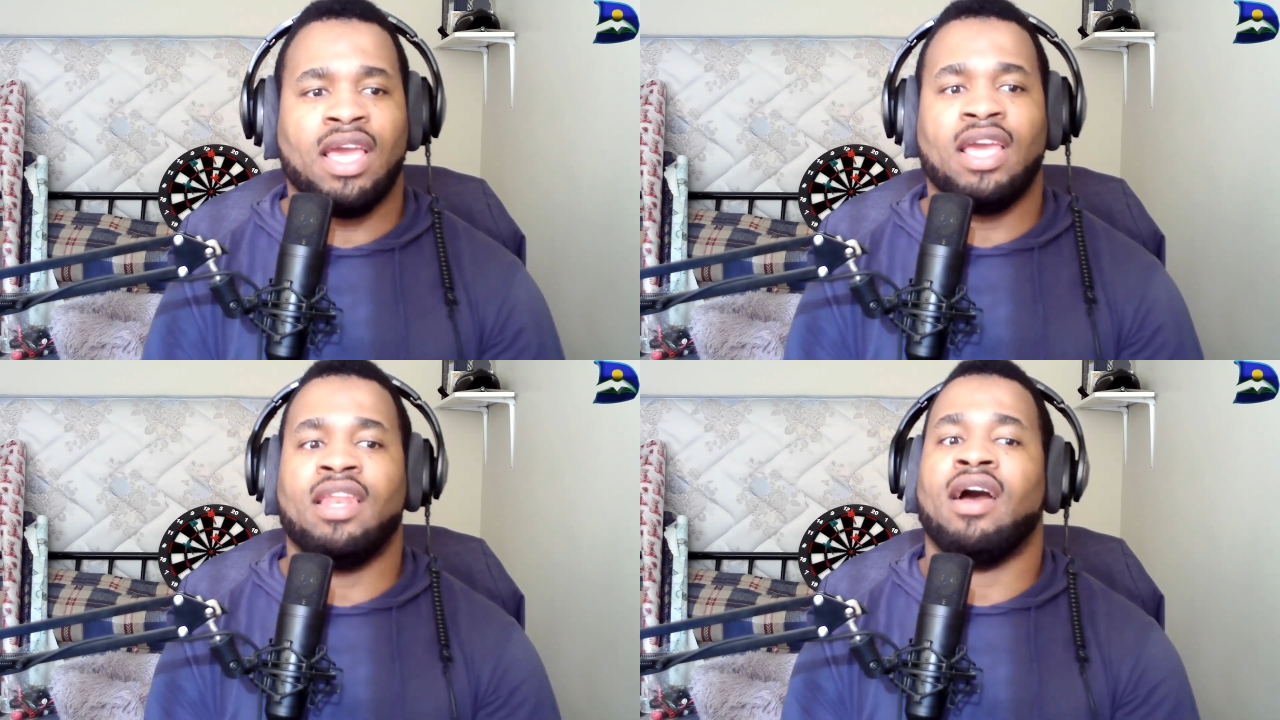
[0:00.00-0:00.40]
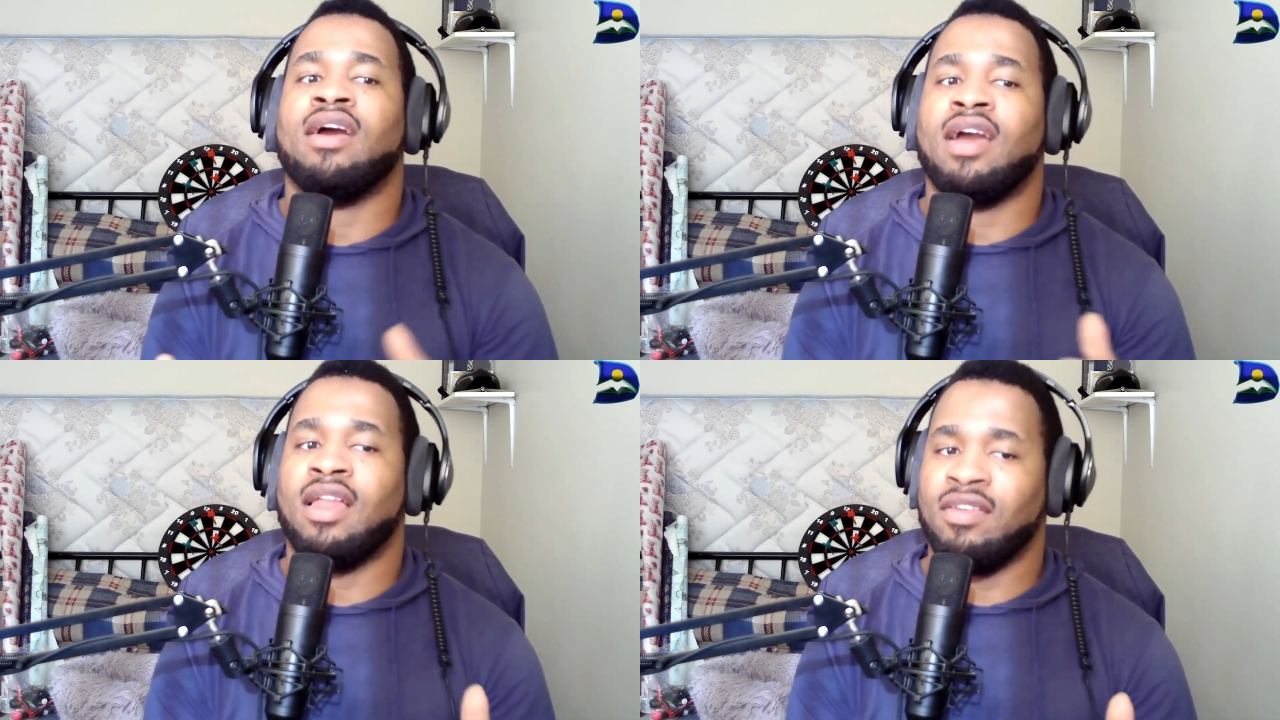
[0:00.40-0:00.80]
in
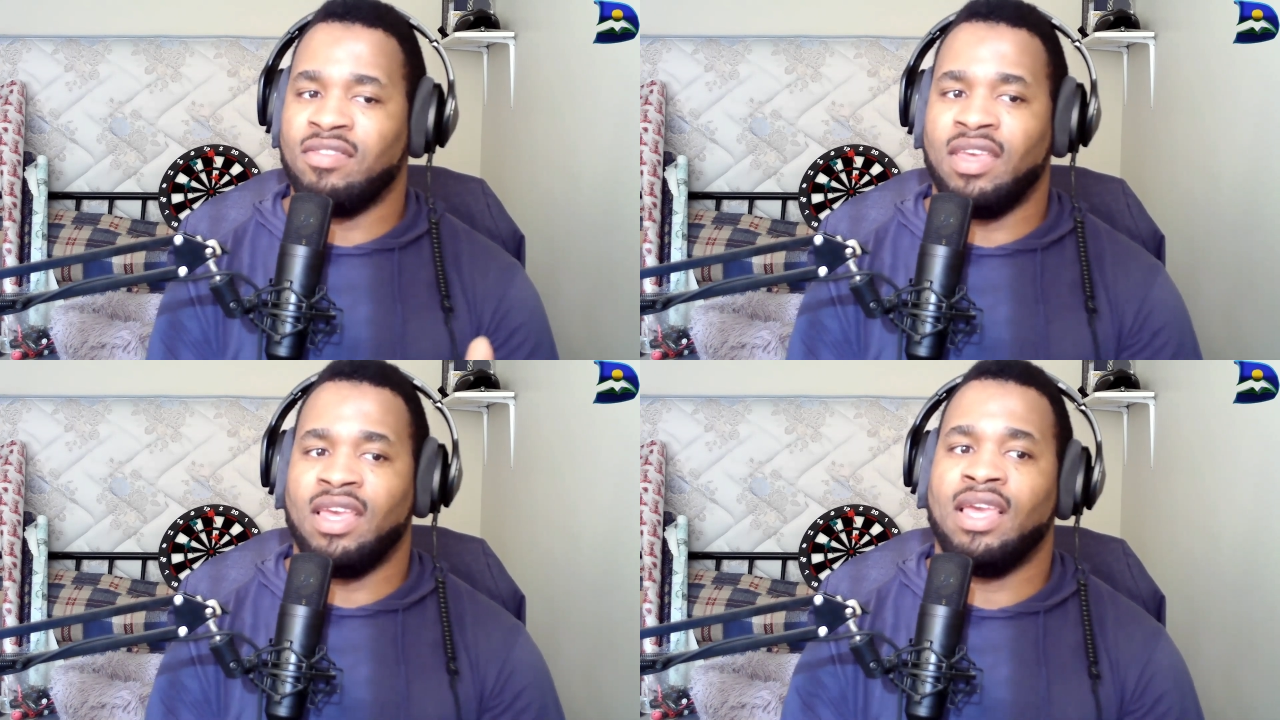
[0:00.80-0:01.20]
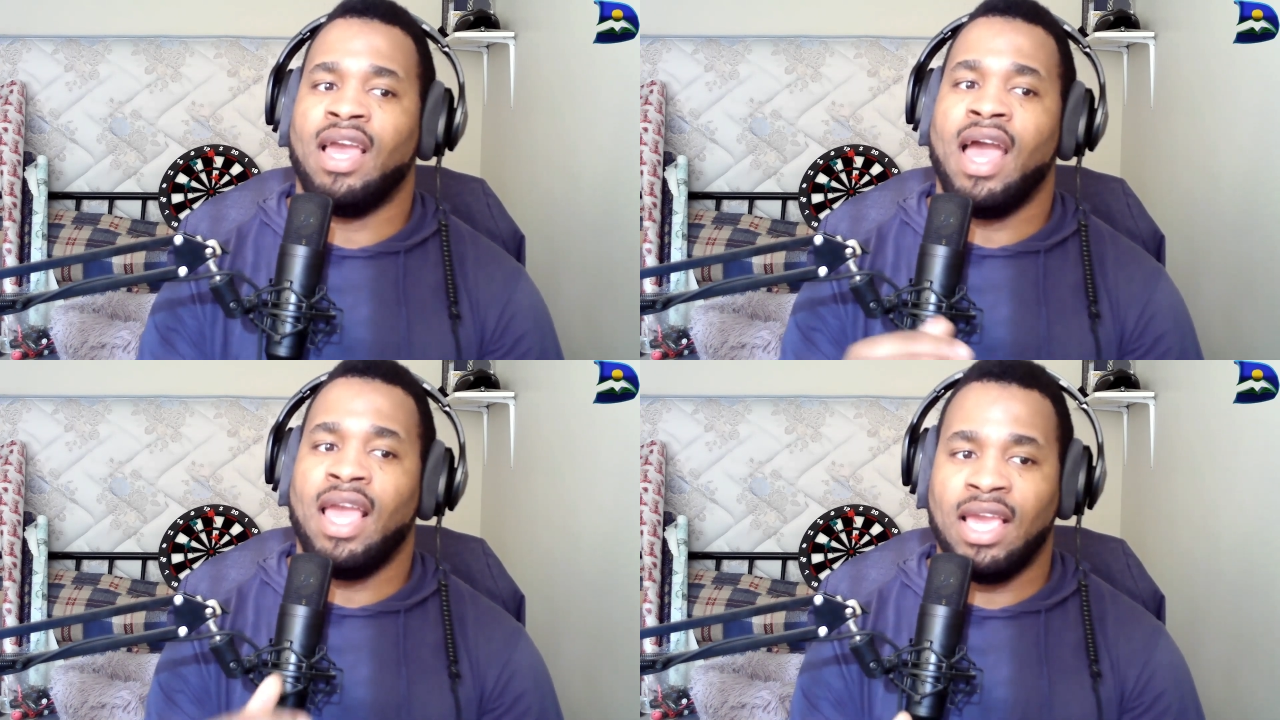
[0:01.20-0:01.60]
our
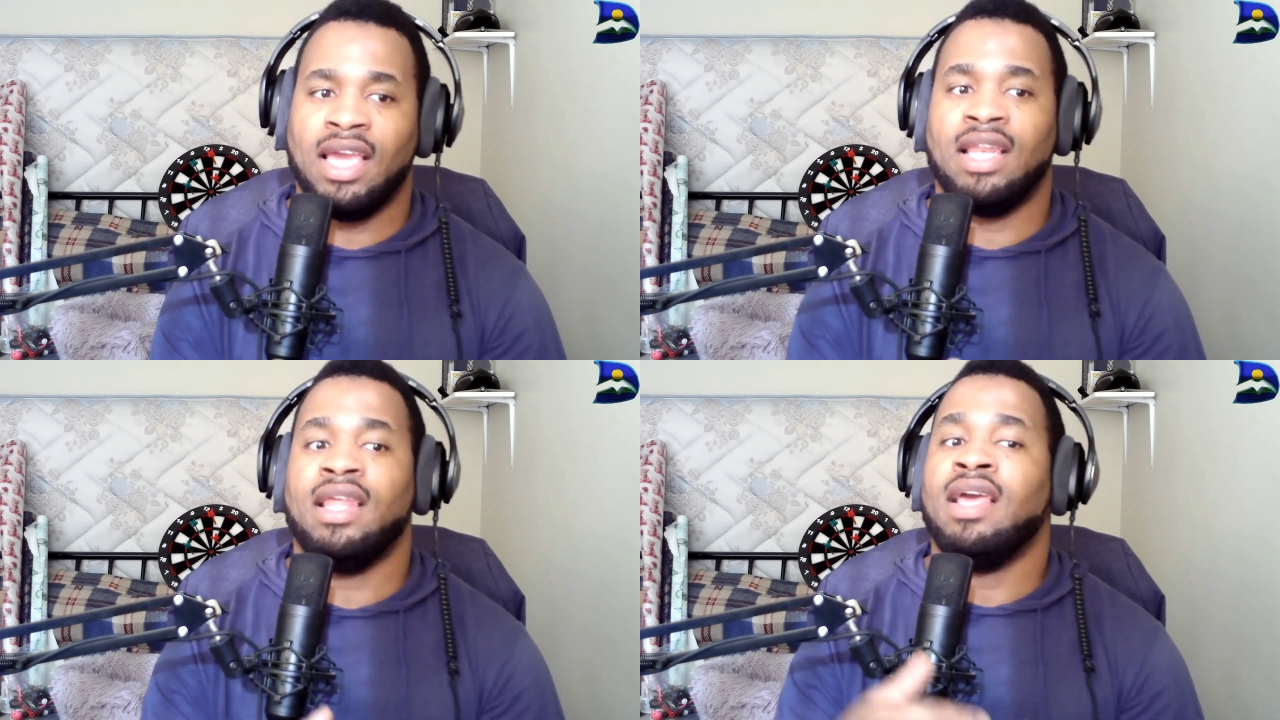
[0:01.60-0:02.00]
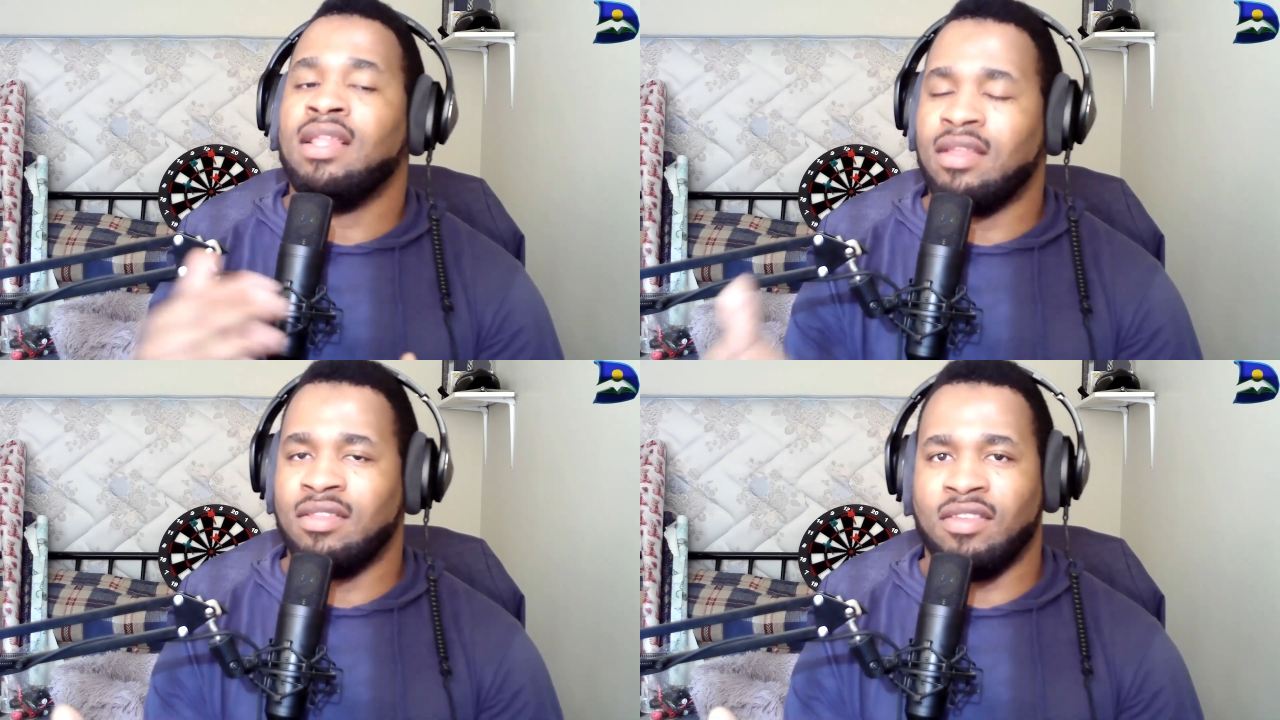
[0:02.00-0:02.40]
galaxy in
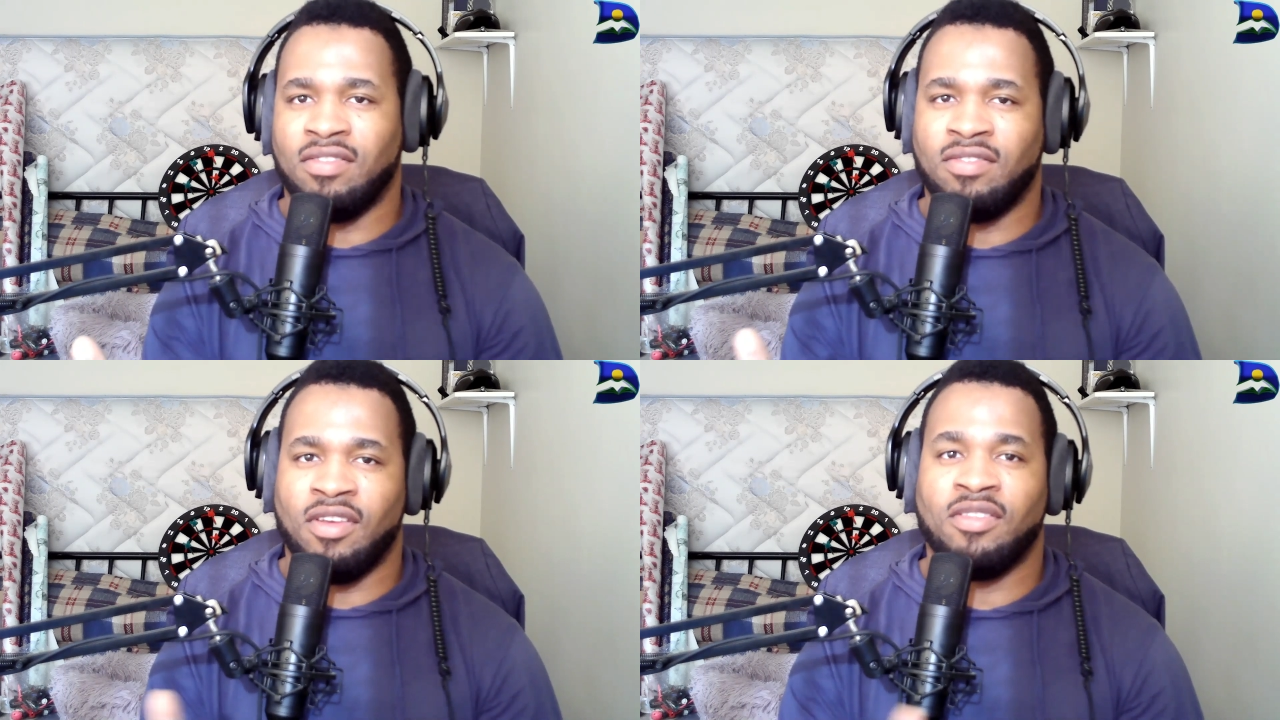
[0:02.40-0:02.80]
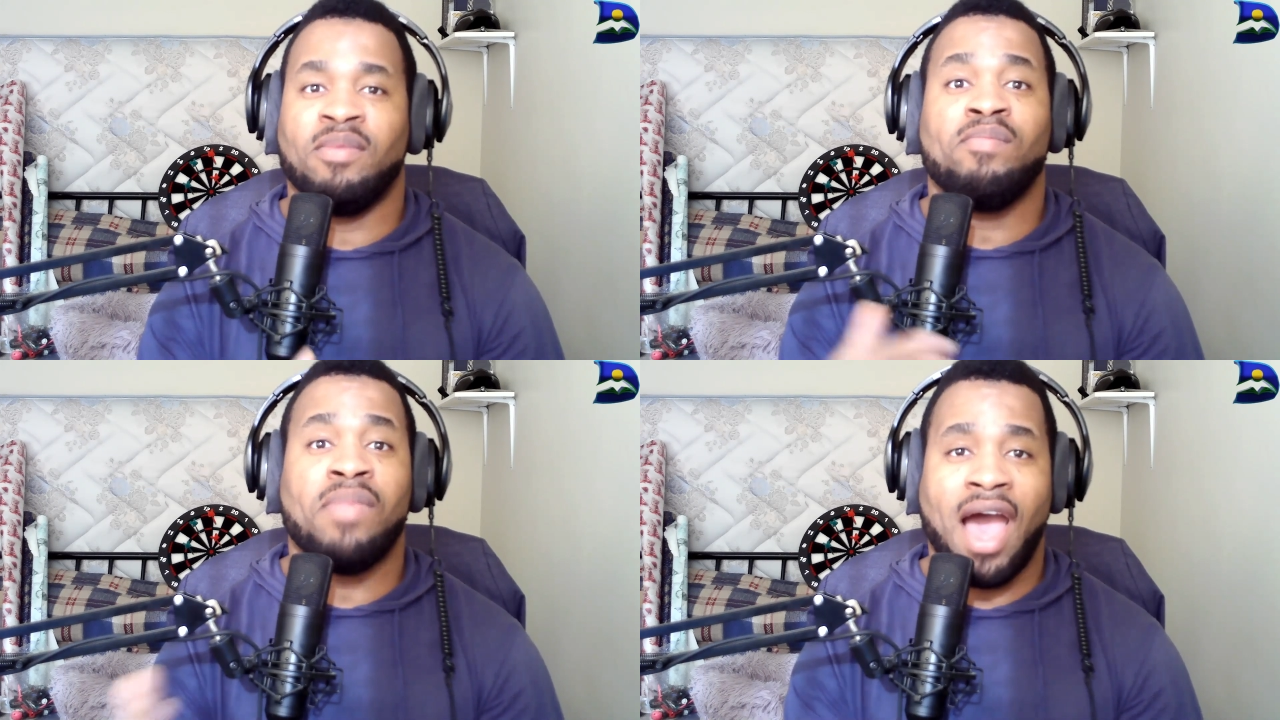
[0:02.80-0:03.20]
the
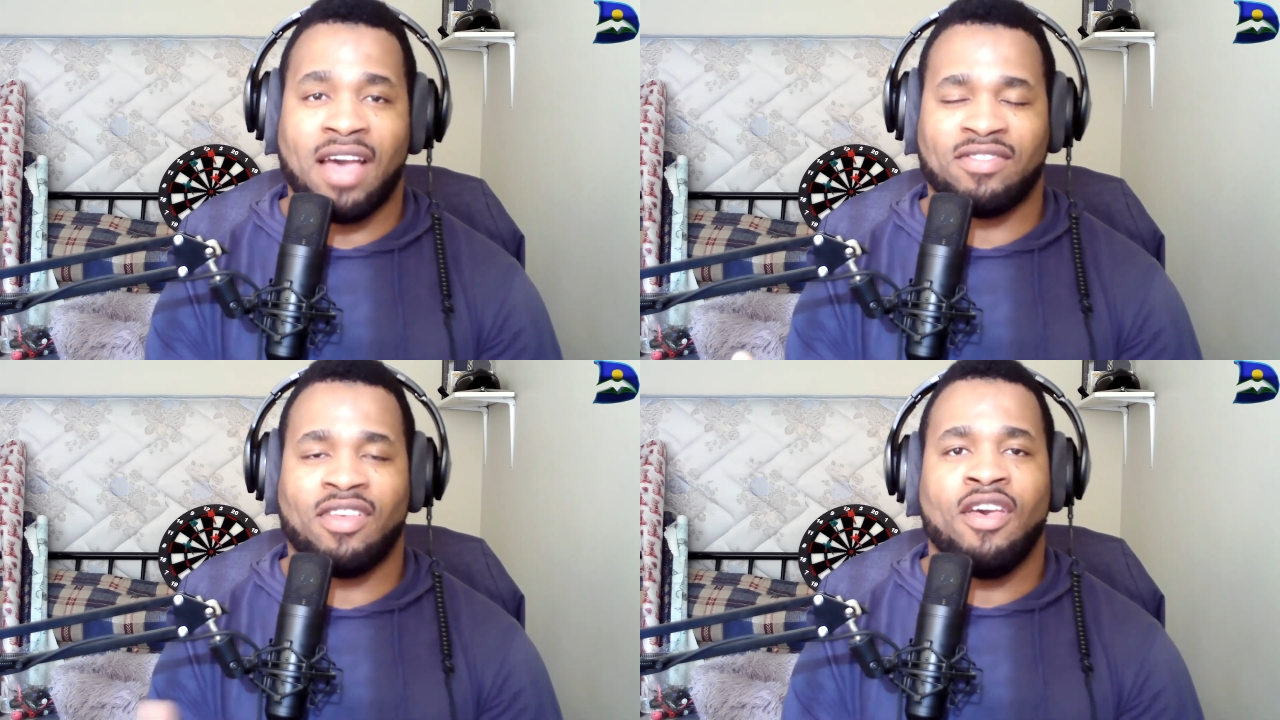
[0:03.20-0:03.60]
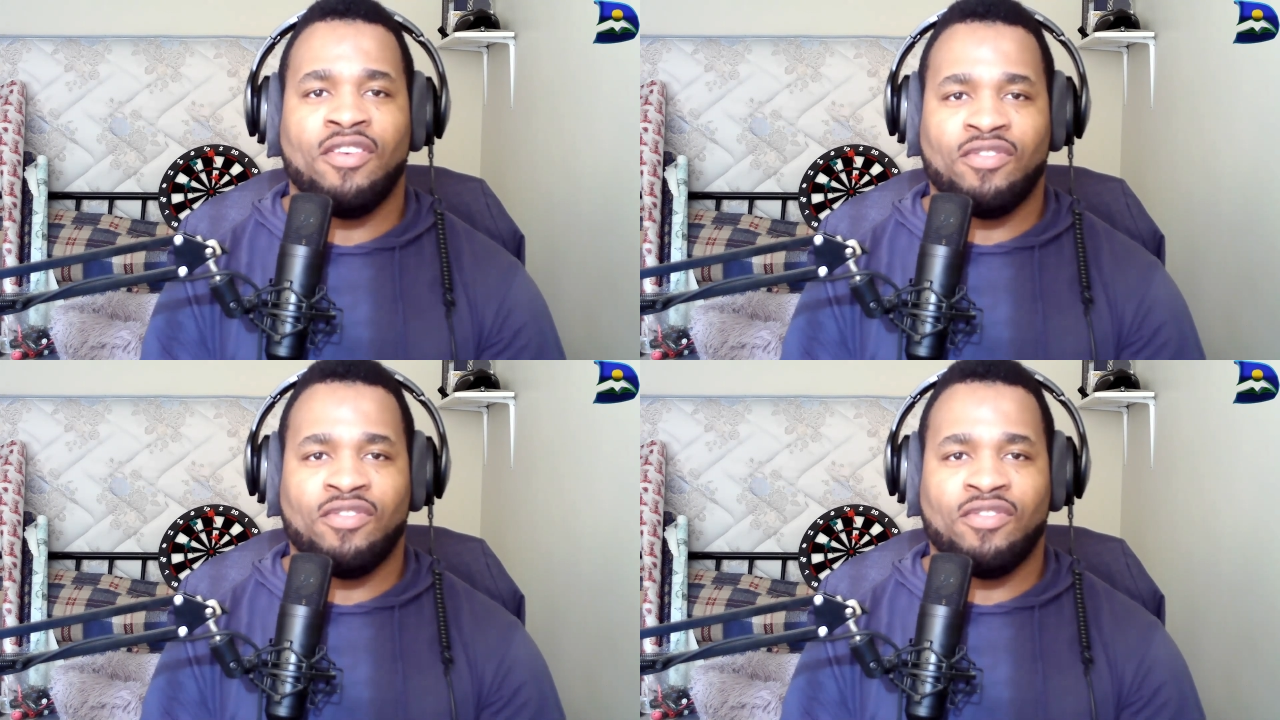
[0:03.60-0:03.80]
distant past.